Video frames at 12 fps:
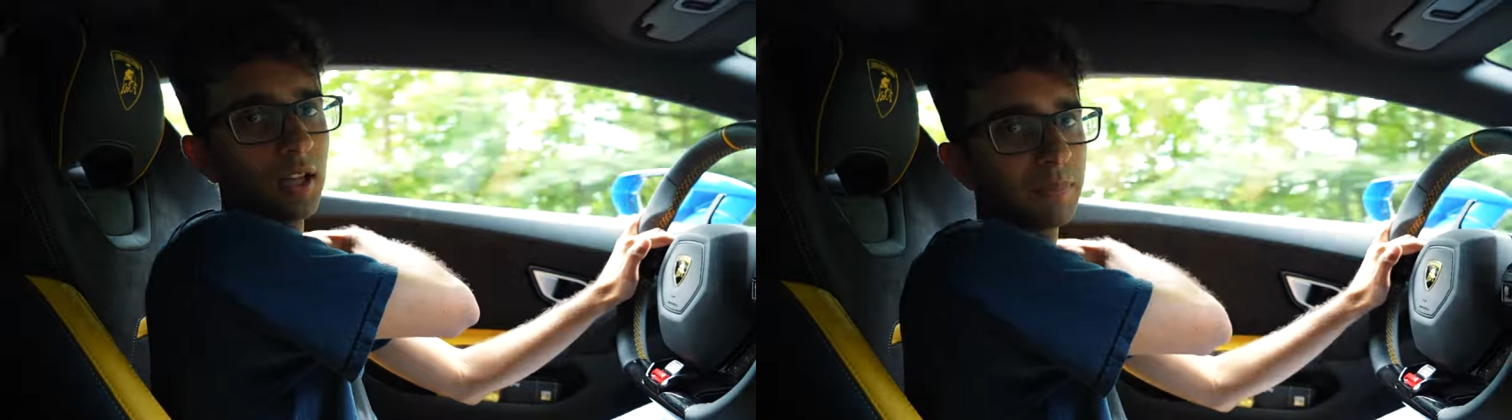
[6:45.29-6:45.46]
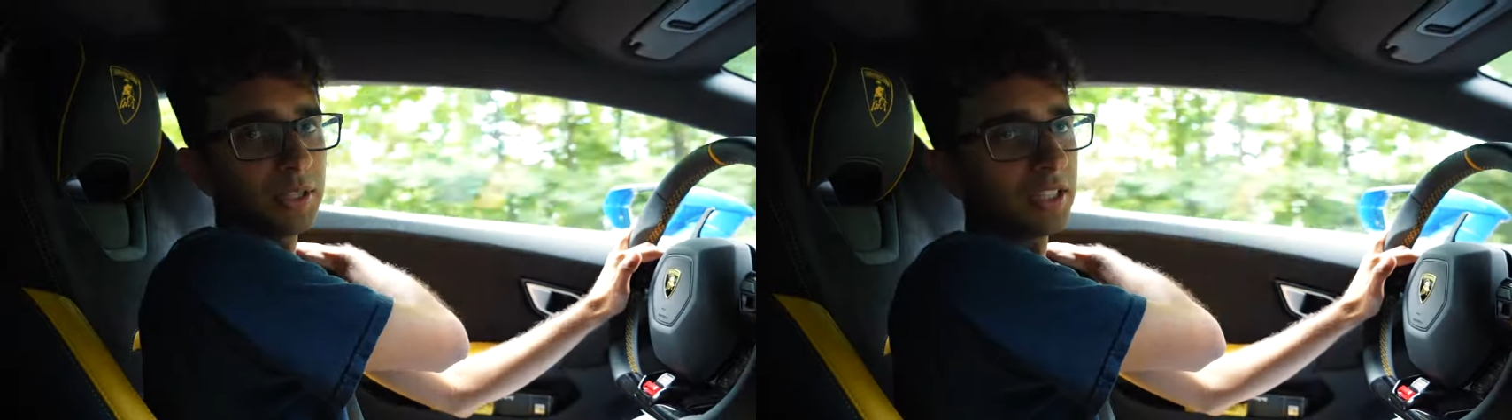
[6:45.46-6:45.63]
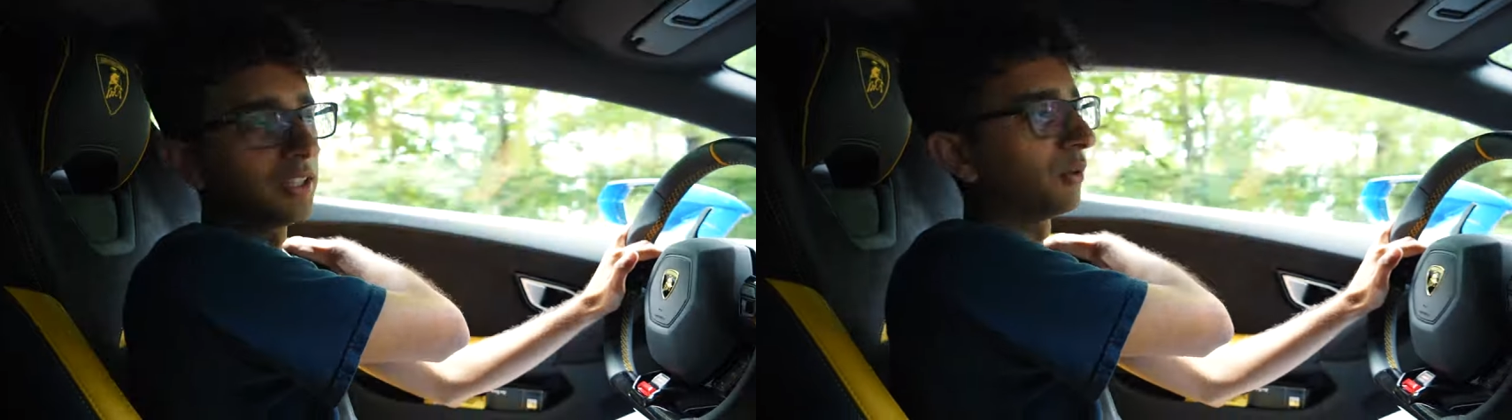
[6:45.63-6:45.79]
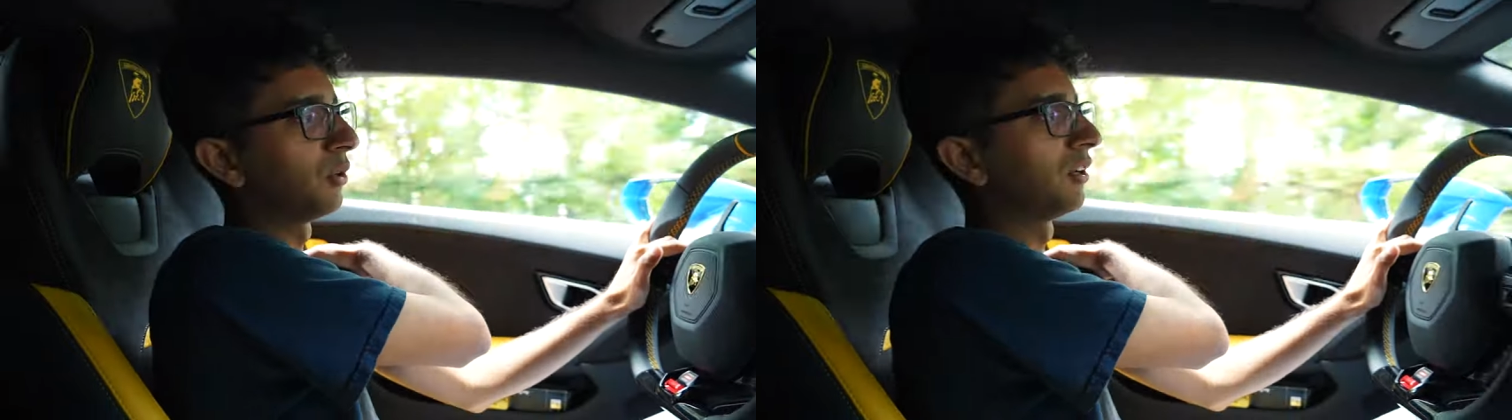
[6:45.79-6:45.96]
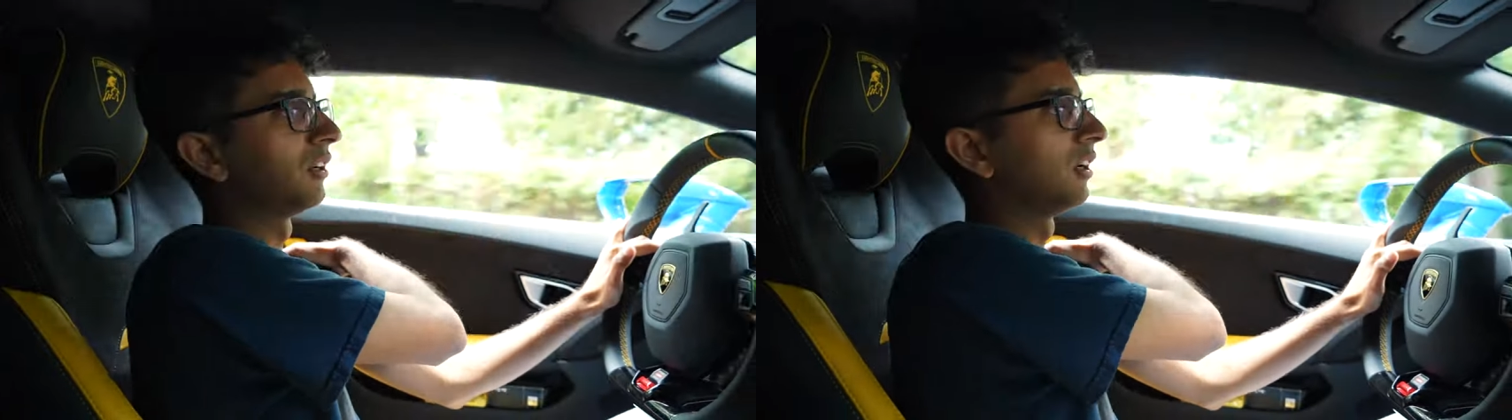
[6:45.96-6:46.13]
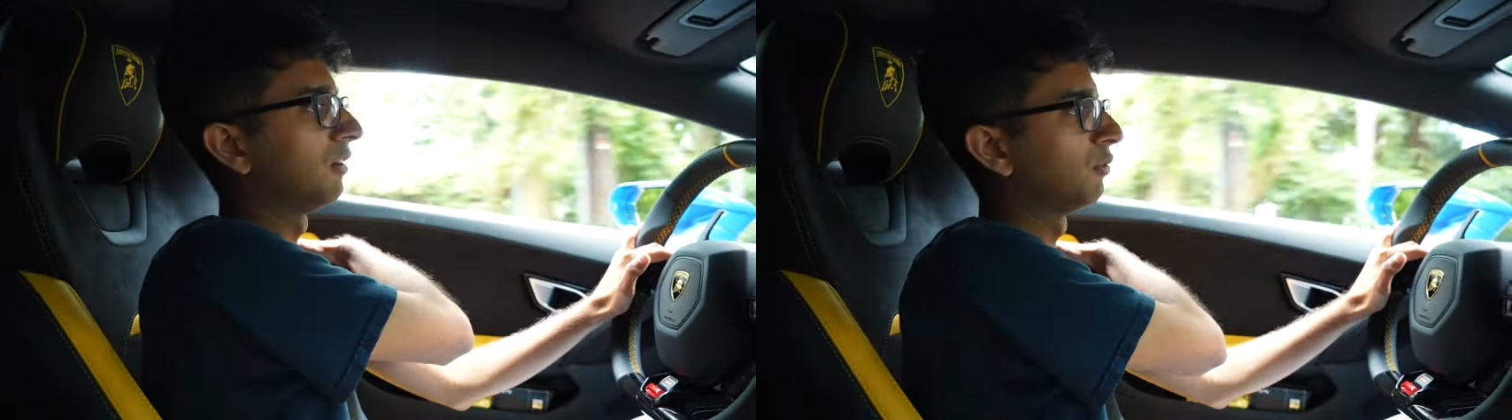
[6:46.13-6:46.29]
let me
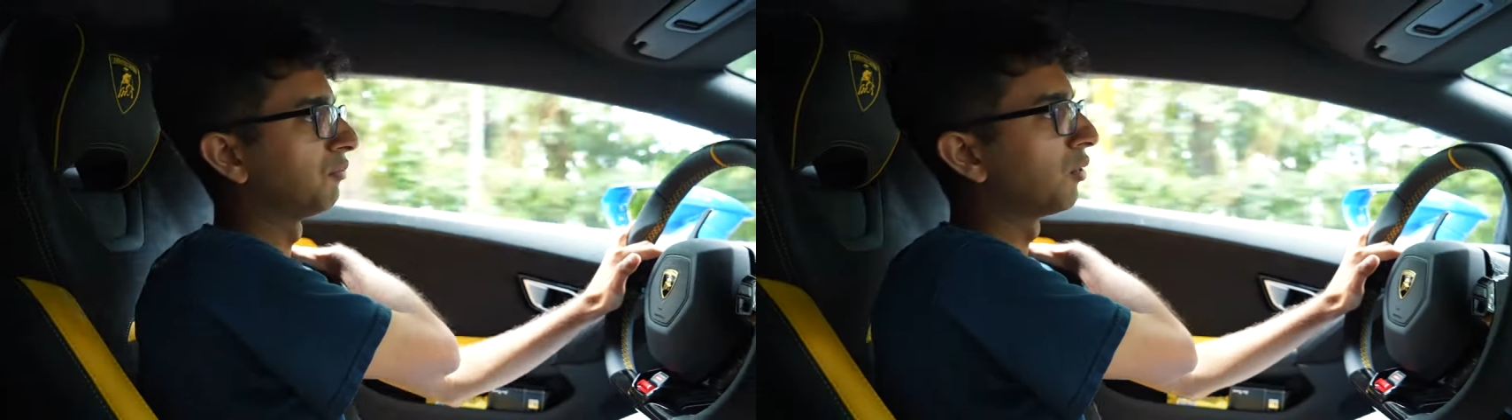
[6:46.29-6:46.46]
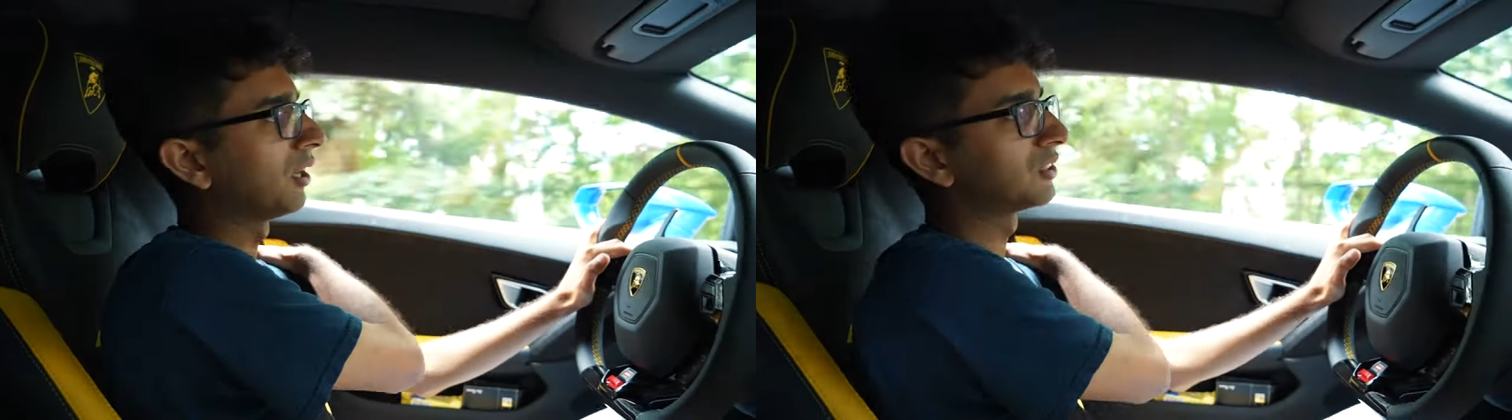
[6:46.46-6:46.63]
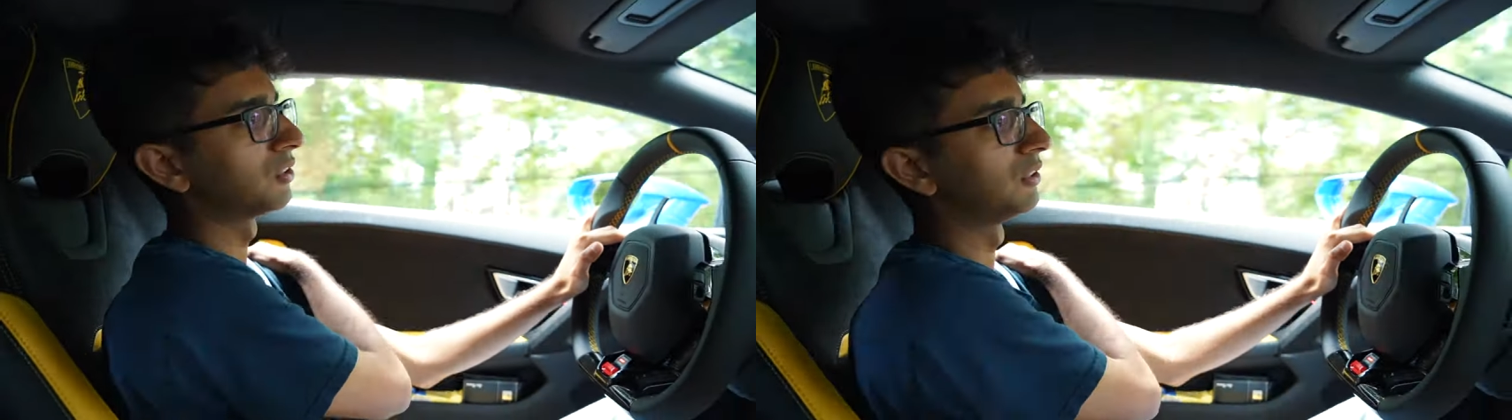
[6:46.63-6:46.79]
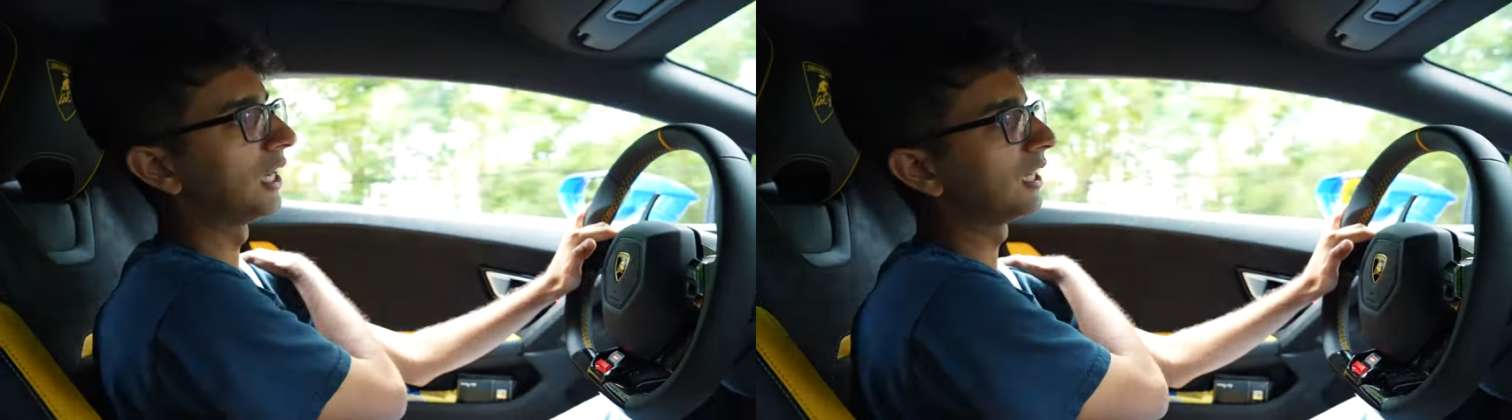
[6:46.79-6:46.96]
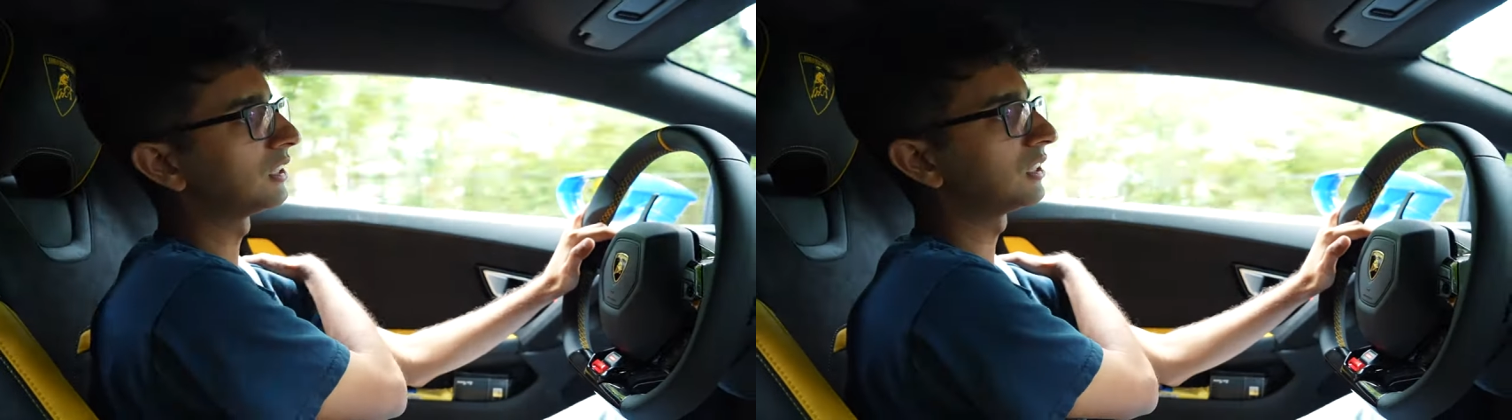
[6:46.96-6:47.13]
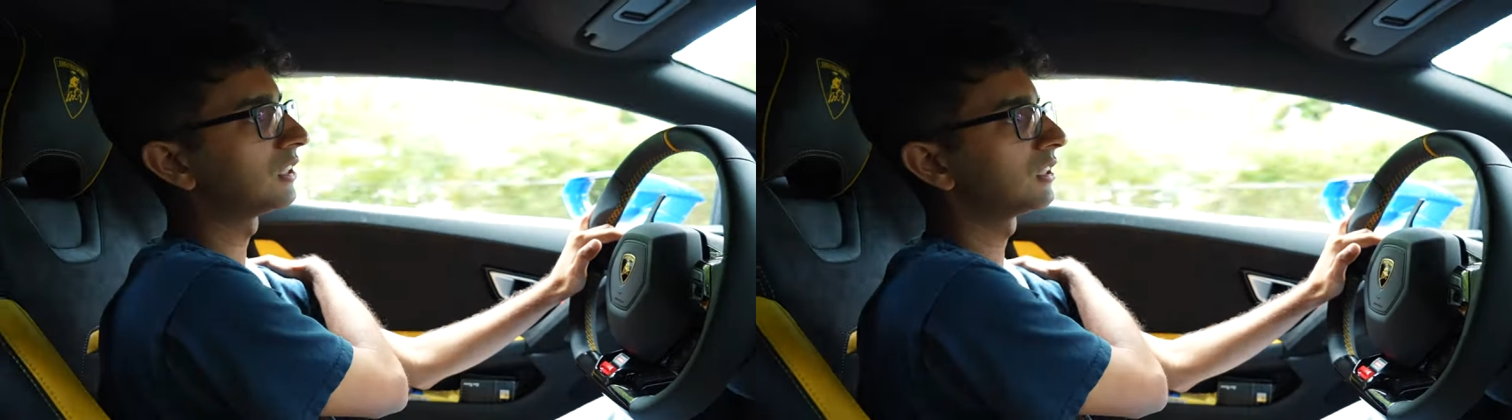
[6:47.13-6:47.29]
order a Revuelto
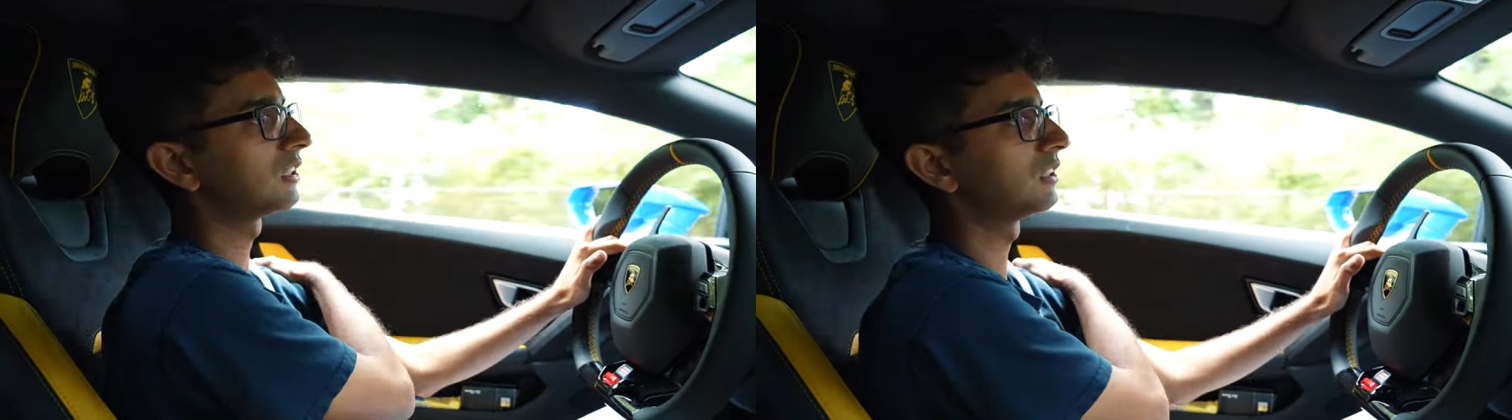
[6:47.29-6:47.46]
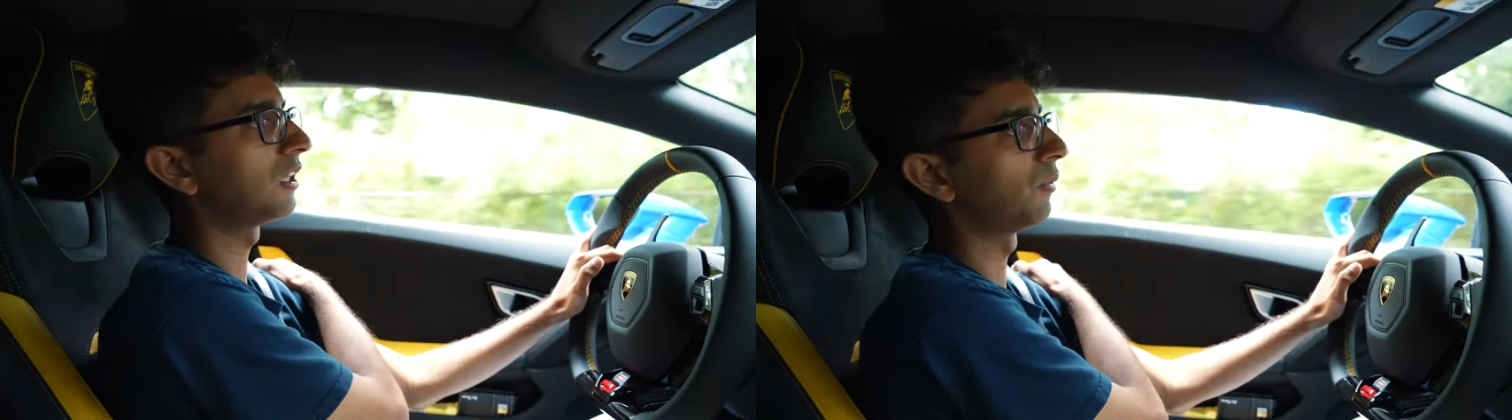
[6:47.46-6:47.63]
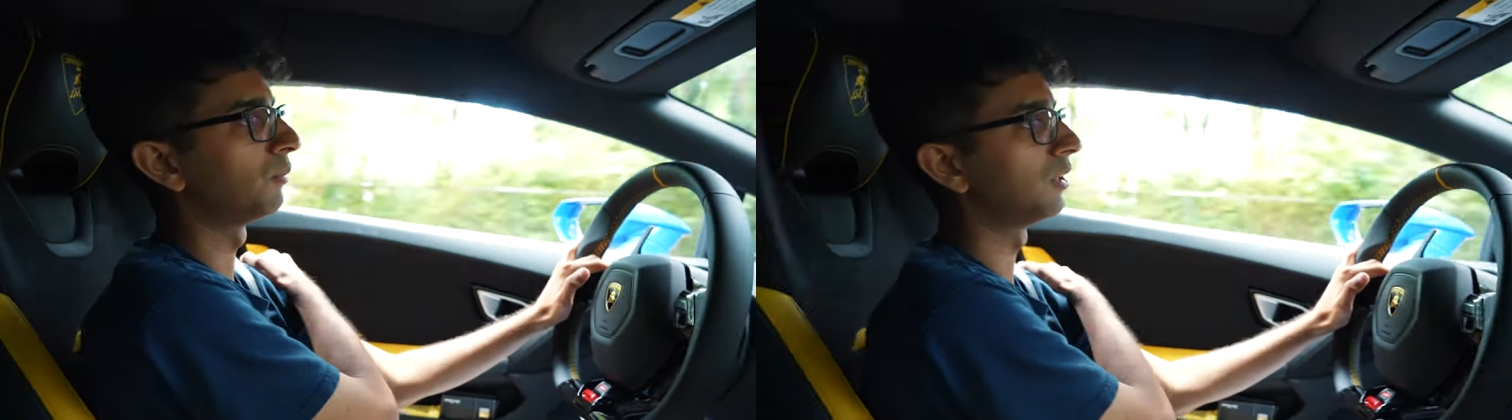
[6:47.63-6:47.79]
next. I'm